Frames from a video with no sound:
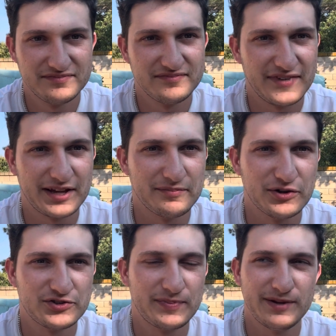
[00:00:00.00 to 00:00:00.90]
like
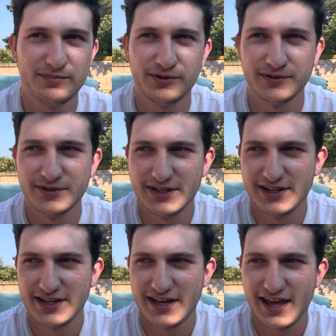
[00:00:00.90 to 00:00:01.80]
most people.
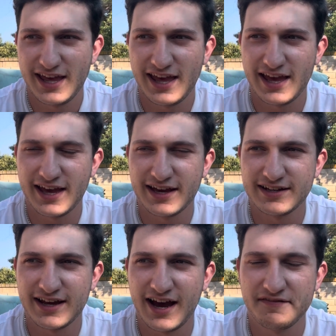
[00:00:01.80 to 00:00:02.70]

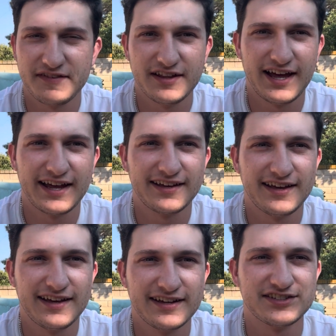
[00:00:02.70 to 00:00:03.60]
And I feel like
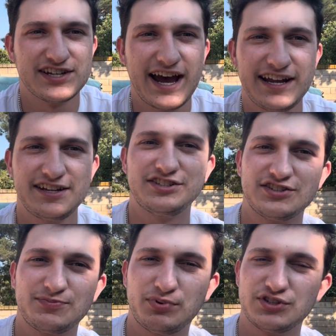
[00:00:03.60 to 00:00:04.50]
anxiety
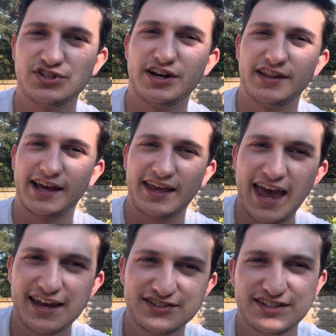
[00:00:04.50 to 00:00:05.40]
just puts on like
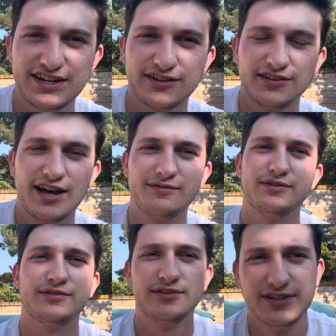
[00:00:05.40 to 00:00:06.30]
S-tier
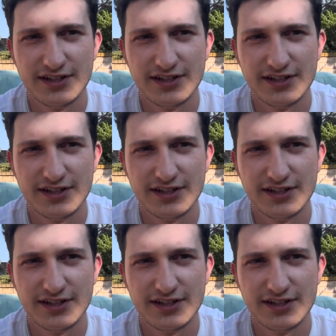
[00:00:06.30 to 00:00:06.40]
level